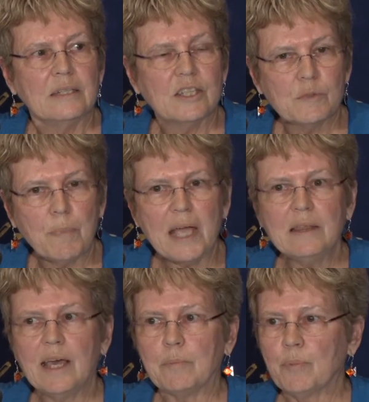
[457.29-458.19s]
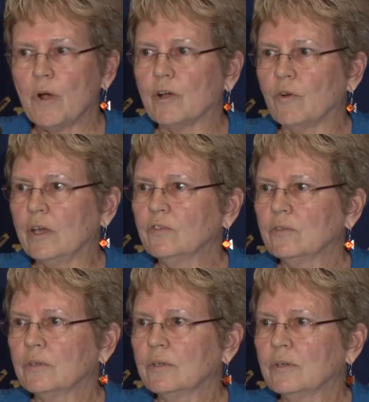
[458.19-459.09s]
Despite that progress,